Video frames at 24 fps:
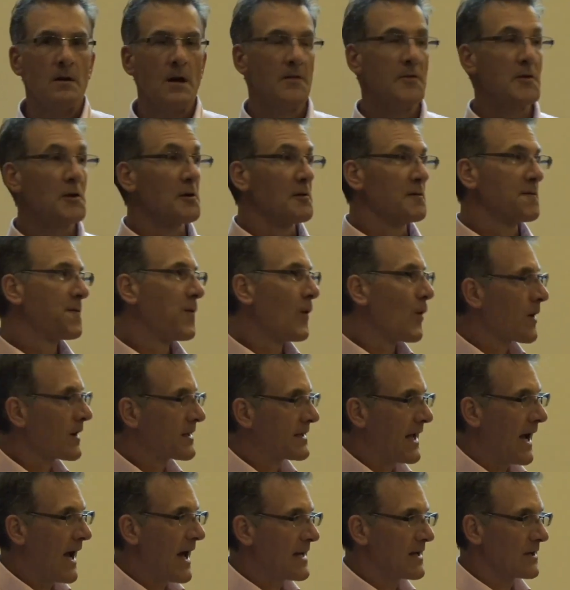And there are
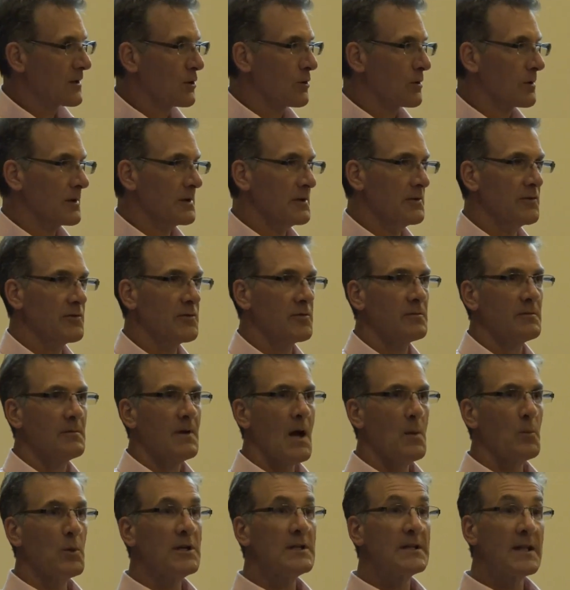four categories,
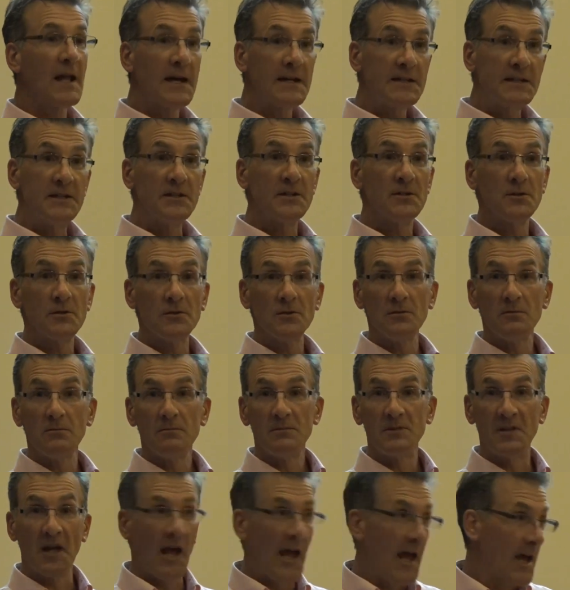and we'd like
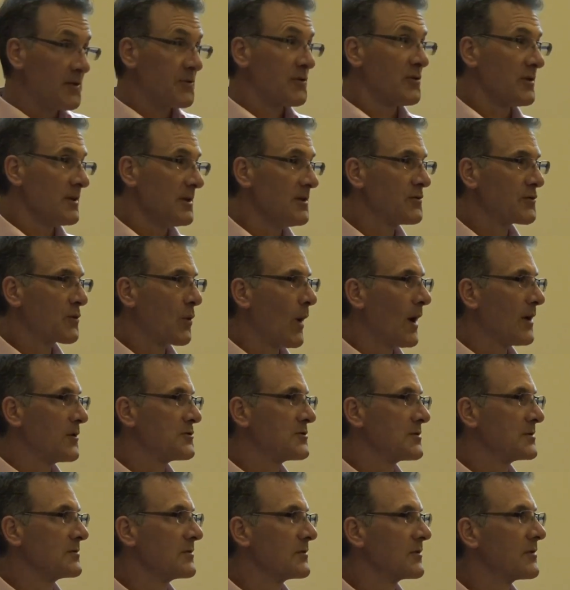you to answer these
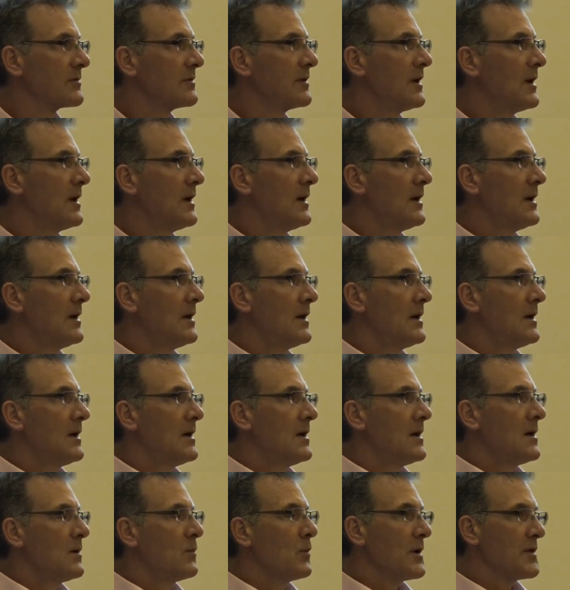questions.
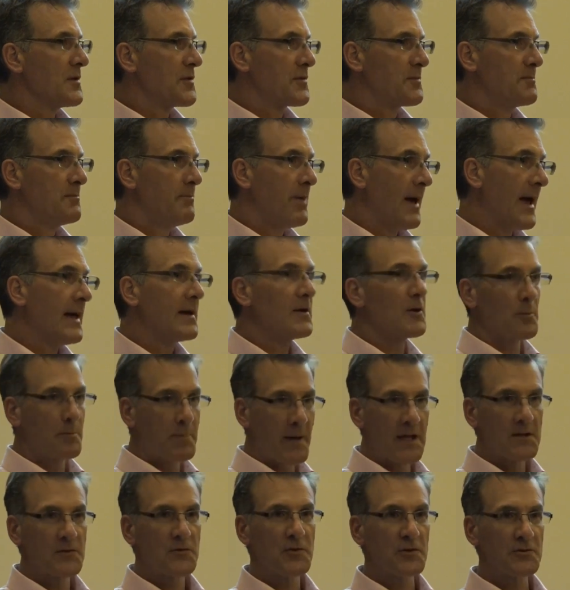With pen or
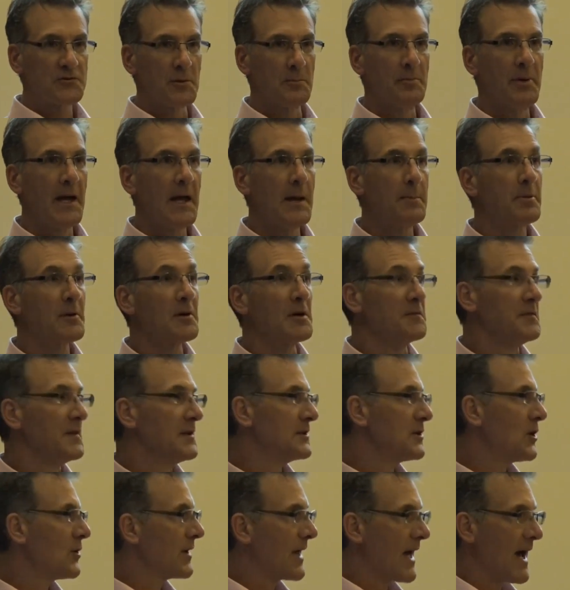pencil to paper, if you
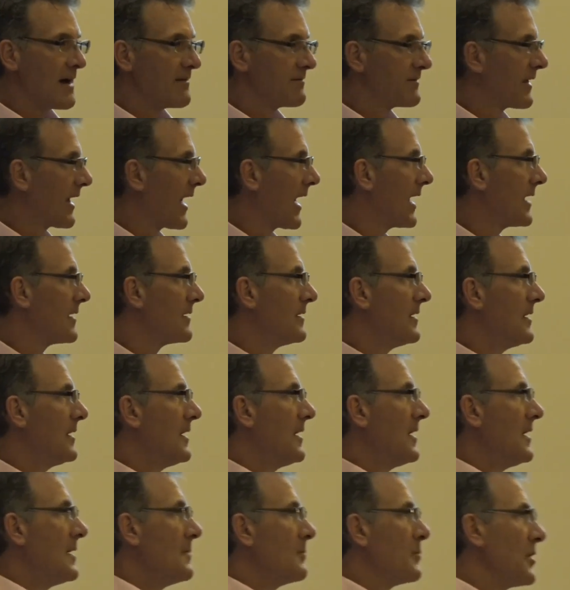don't have
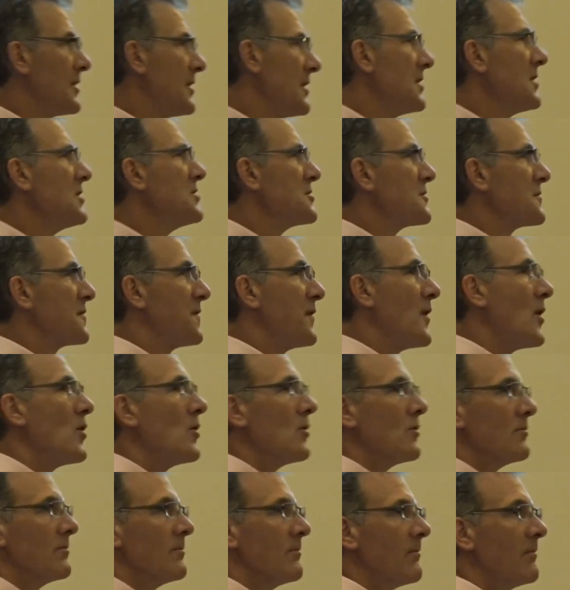that, put it in your
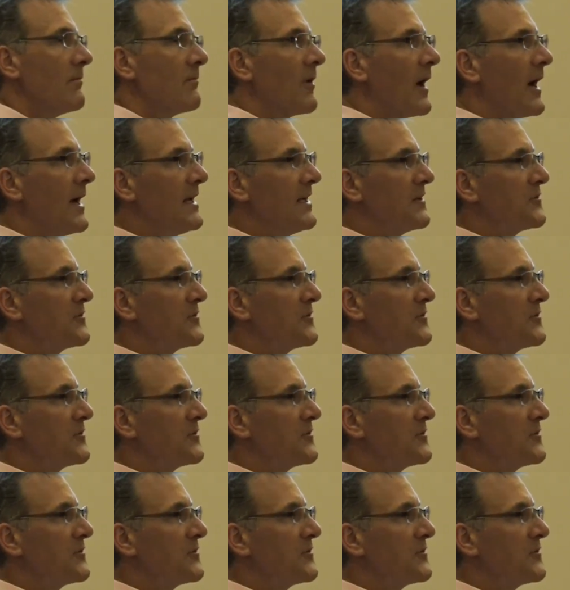phone, right?